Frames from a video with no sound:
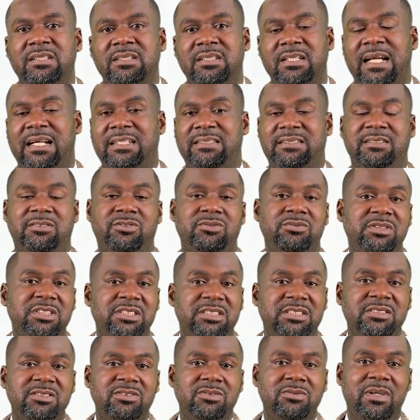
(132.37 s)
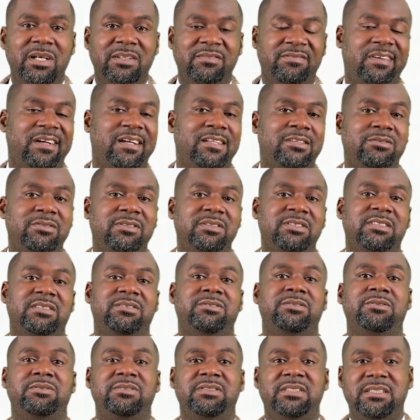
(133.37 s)
There are situations where value is
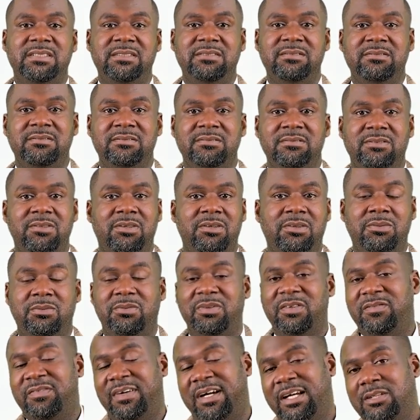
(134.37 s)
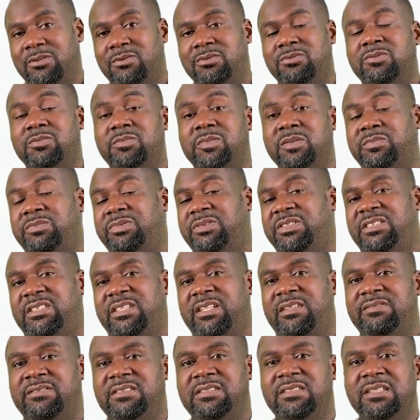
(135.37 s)
eroded or where value could be
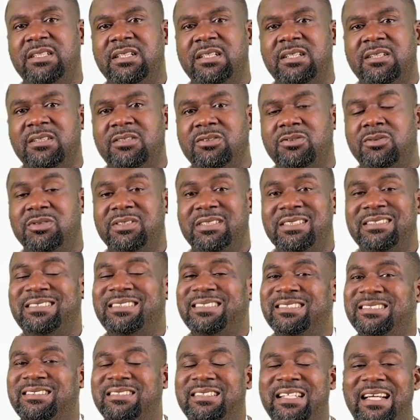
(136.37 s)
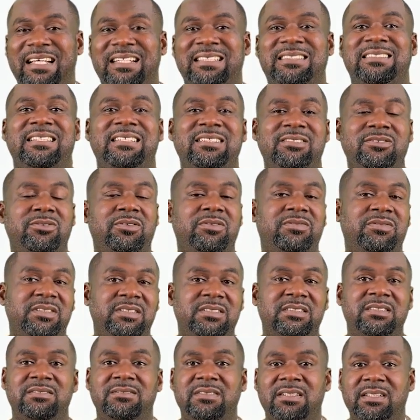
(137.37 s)
preserved. So this is the essence of
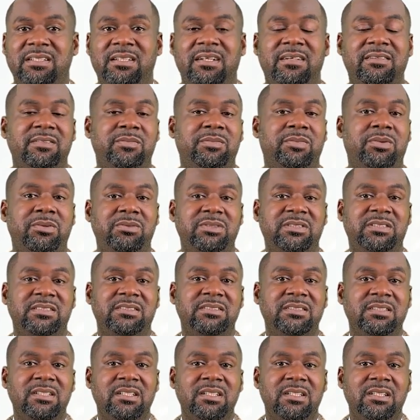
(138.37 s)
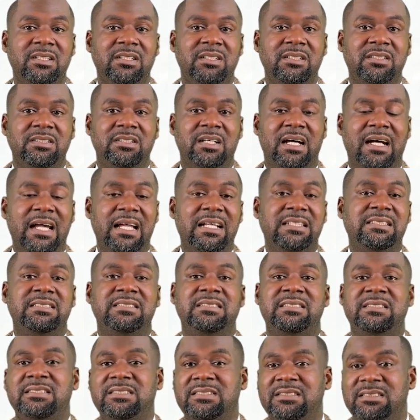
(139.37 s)
integrated reporting.
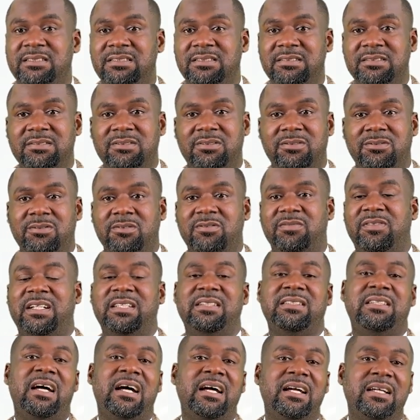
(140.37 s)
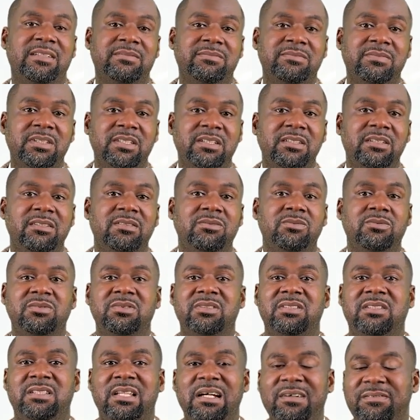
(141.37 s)
Entities over time
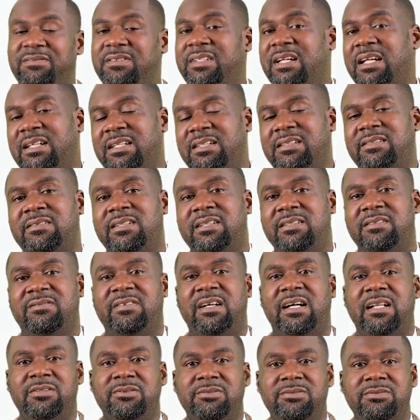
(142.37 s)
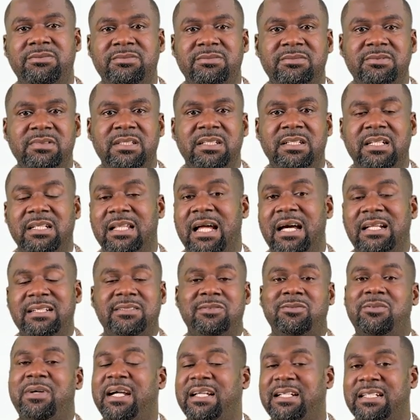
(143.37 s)
will definitely create value. And that
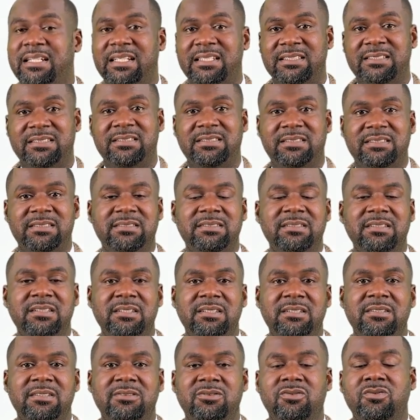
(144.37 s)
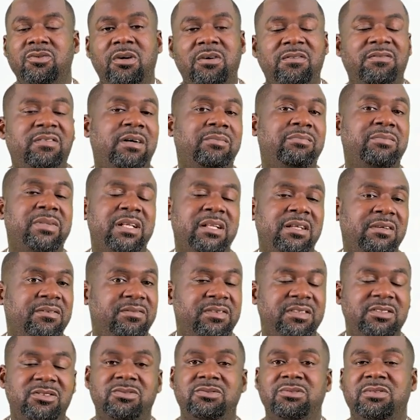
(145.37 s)
is why they exist, to offer
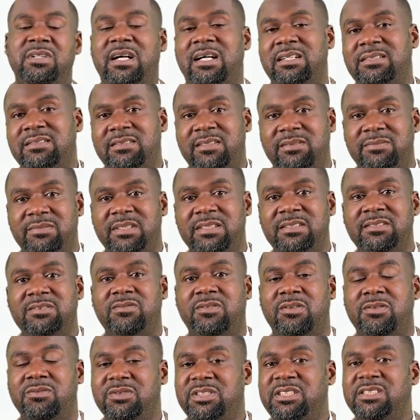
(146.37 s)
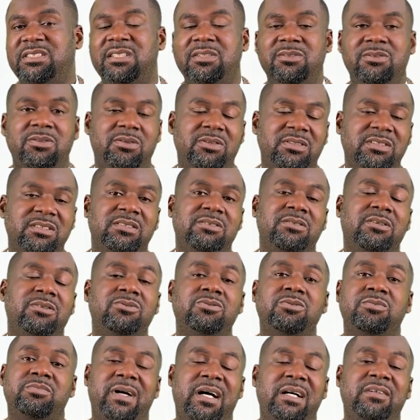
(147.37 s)
benefits to customers for which they will continue
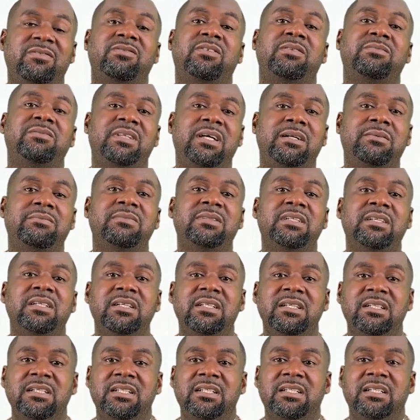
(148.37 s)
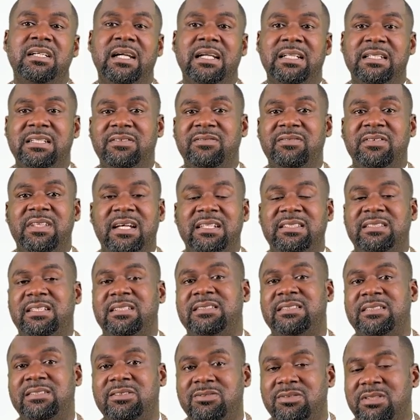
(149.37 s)
to buy from them. And if there's a
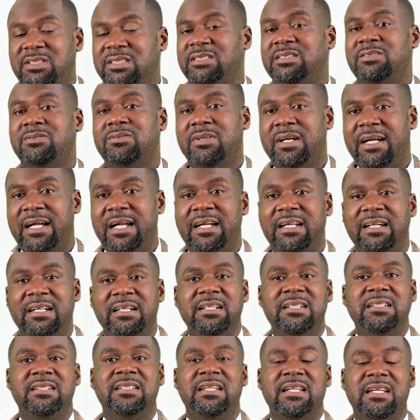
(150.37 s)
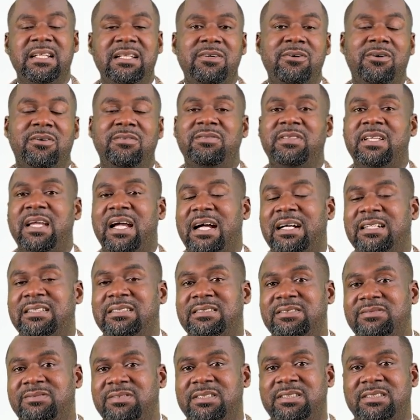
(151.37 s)
situation where any of the
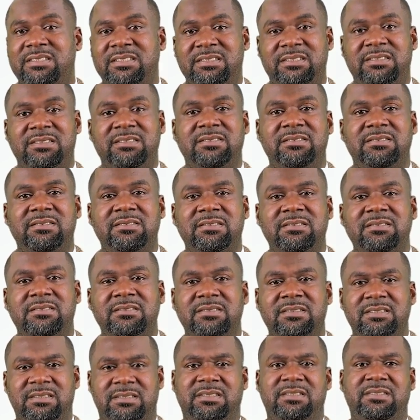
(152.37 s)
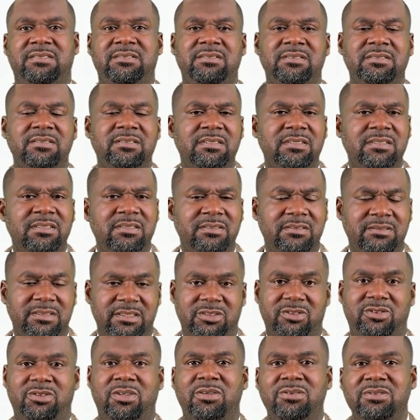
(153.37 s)
activities is
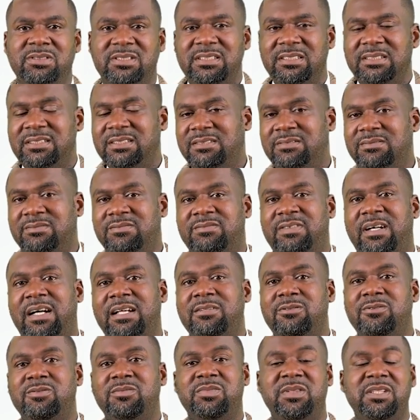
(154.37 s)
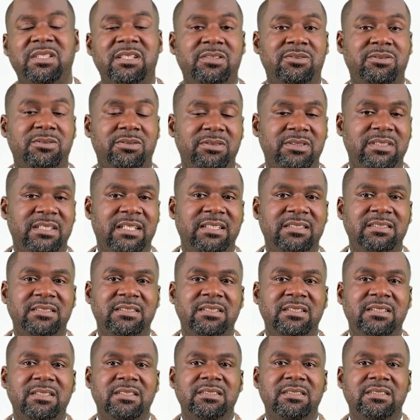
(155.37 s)
resulting in value being eroded,